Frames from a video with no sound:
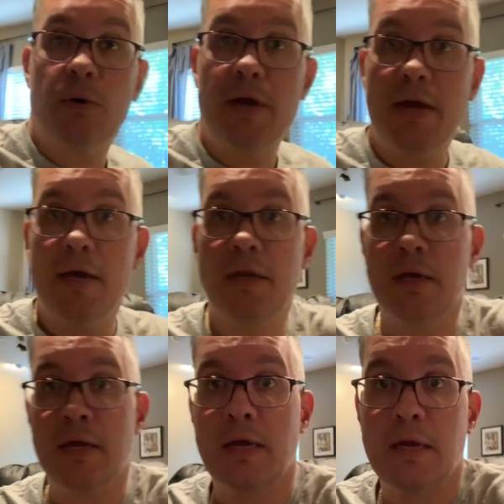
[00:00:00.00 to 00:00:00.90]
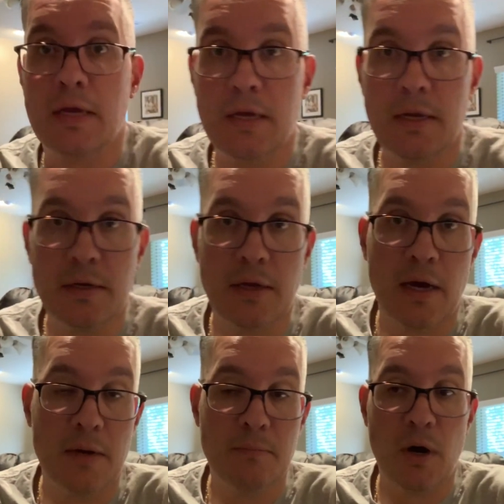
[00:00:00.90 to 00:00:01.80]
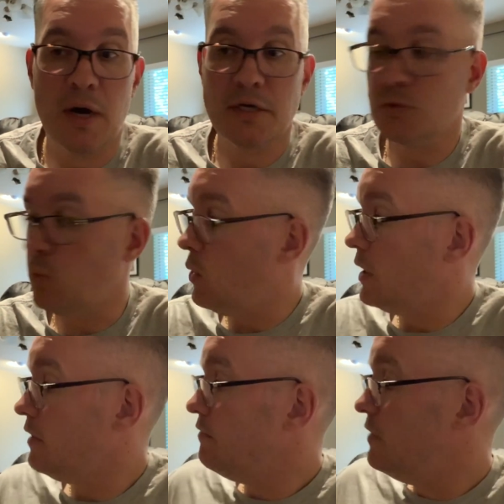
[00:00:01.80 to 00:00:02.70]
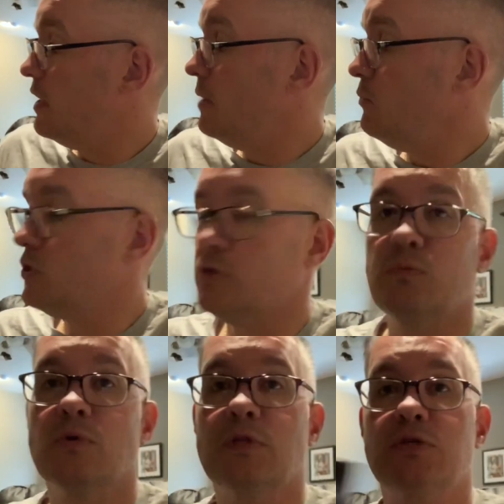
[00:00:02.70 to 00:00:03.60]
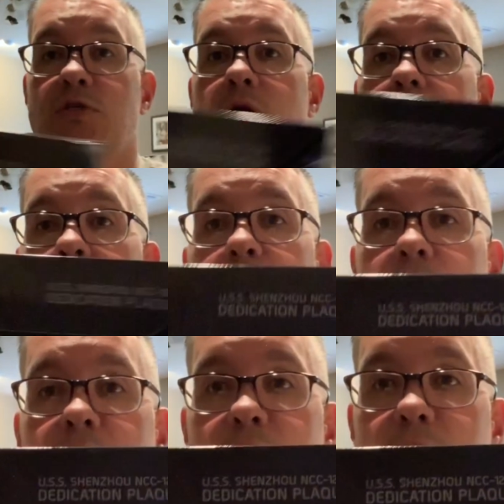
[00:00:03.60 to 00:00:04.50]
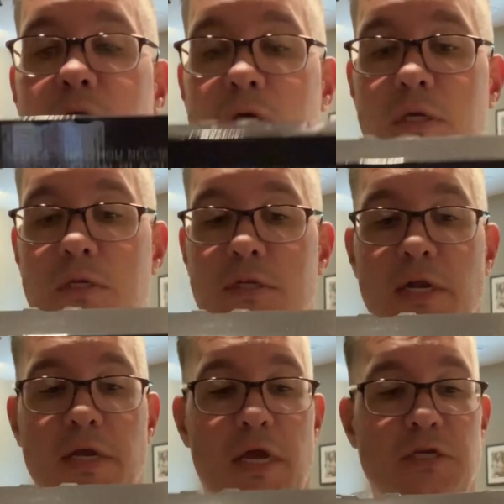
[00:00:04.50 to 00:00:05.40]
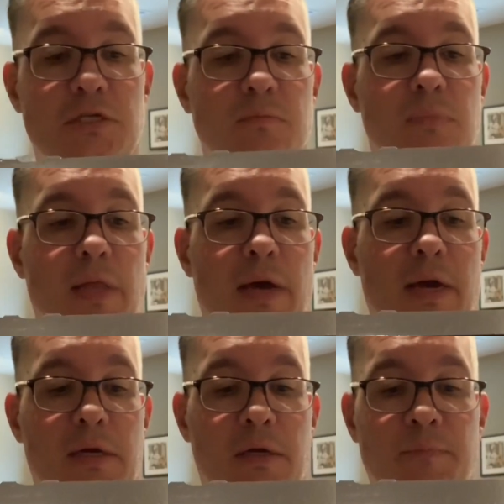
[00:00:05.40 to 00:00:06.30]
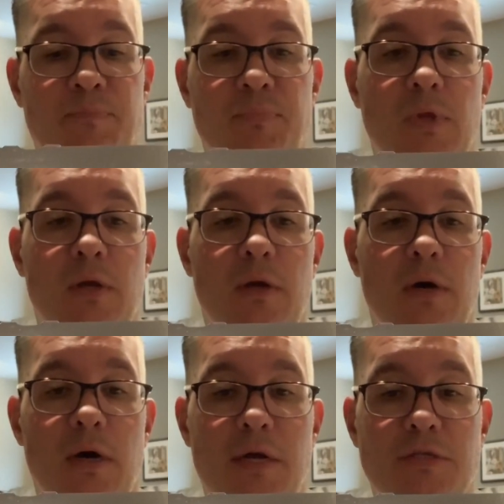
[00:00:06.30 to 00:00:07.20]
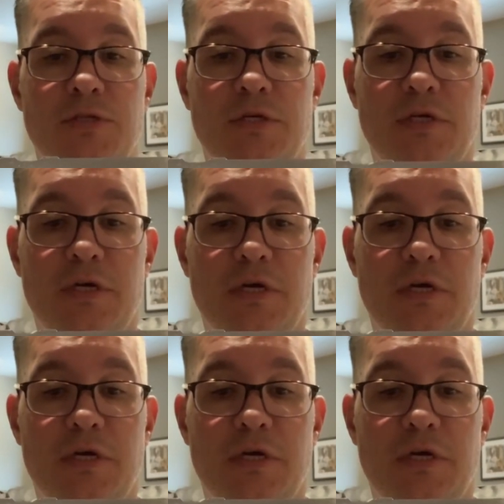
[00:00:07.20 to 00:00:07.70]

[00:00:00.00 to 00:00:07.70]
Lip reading: go ahead and unbox one of them, let's start with the dedication plaque. It's the